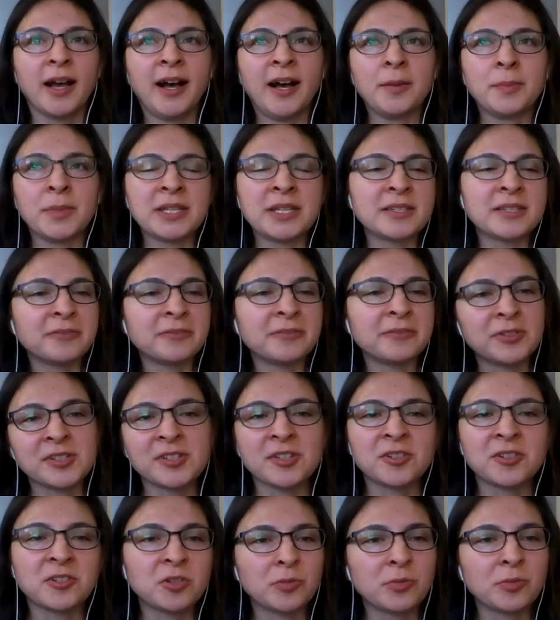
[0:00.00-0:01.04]
in different
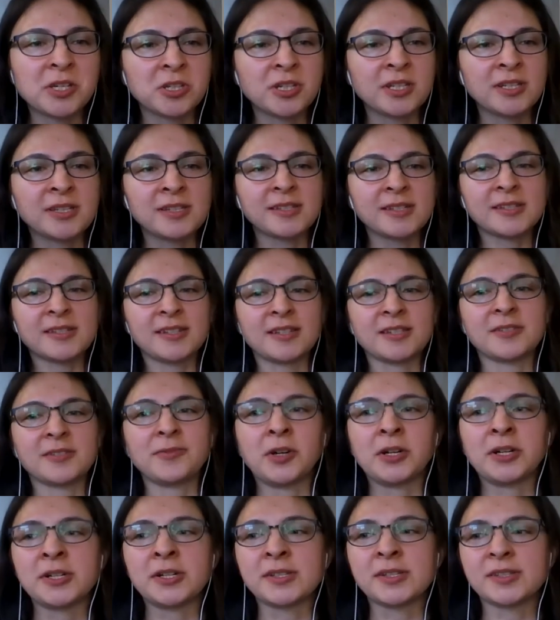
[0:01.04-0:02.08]
situations as
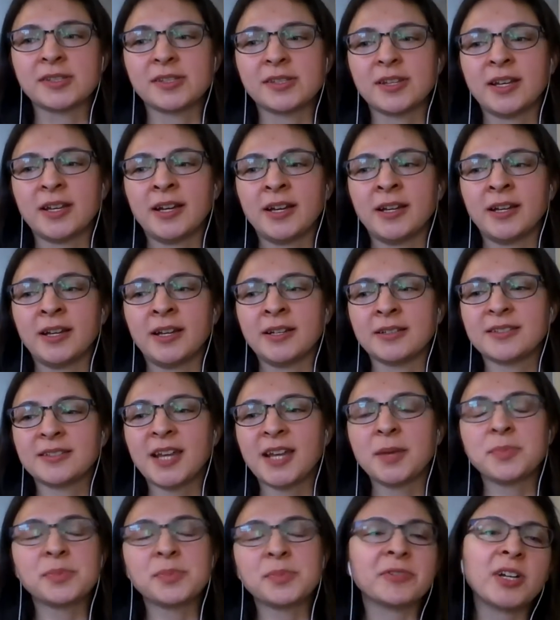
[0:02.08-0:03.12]
far as
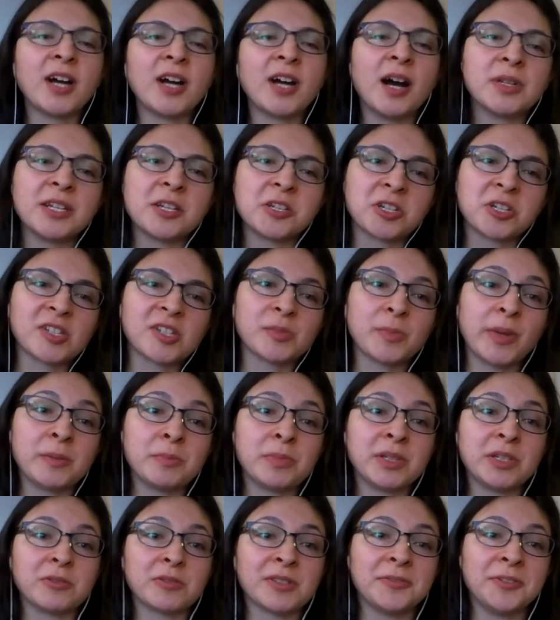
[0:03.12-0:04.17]
types of accommodations might
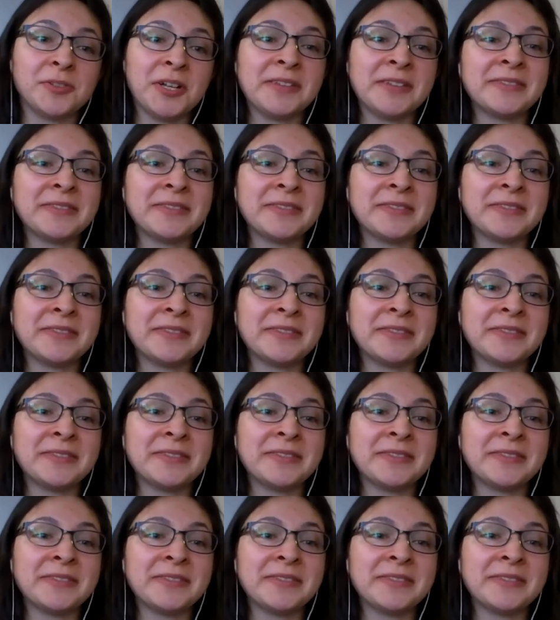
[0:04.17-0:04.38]
be useful.